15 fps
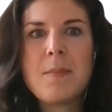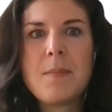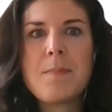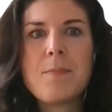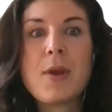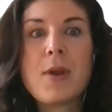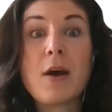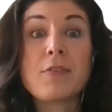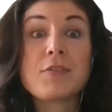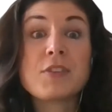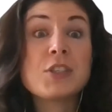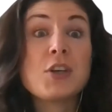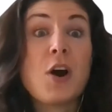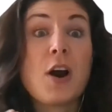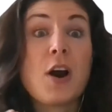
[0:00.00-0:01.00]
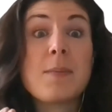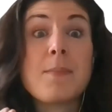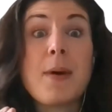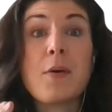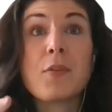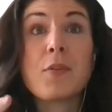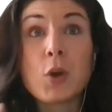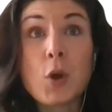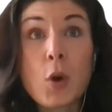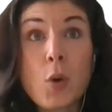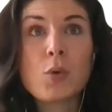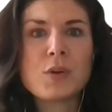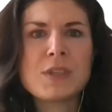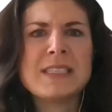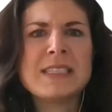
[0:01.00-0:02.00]
We often talk about the
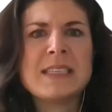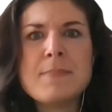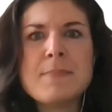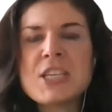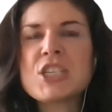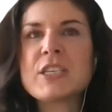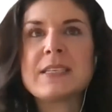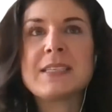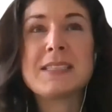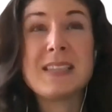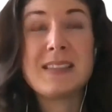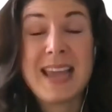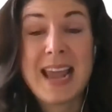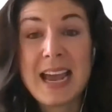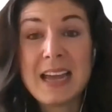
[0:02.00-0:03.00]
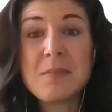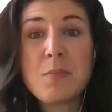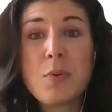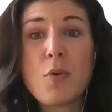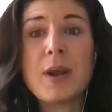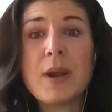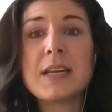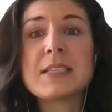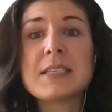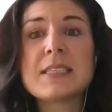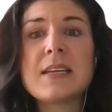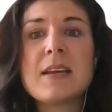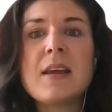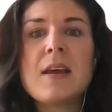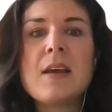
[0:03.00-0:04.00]
goals and the missions and the endpoints,
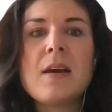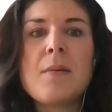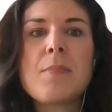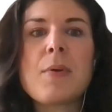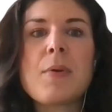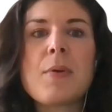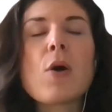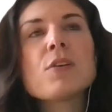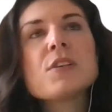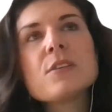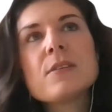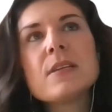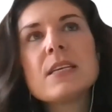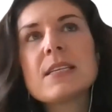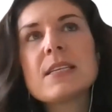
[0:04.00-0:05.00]
but we also need to